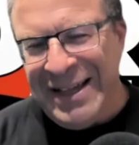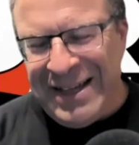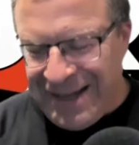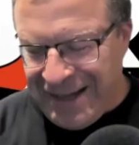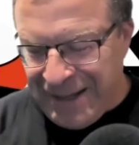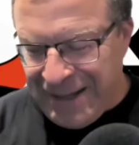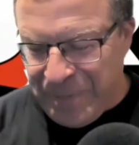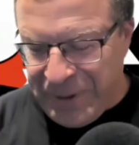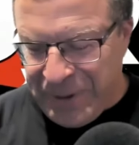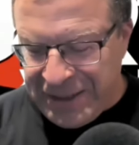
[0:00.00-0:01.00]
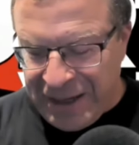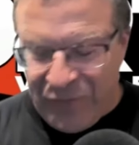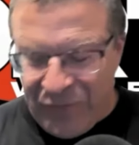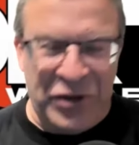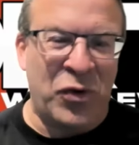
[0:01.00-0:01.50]

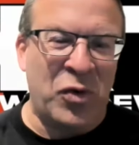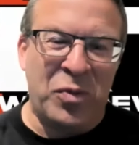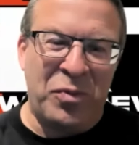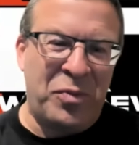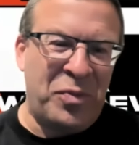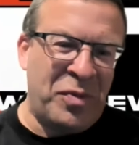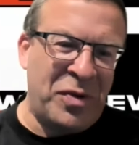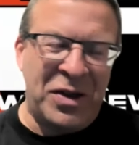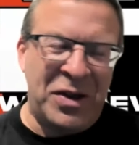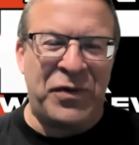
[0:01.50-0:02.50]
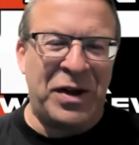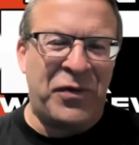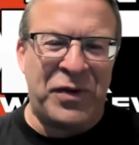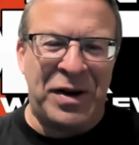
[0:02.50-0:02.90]
If I do If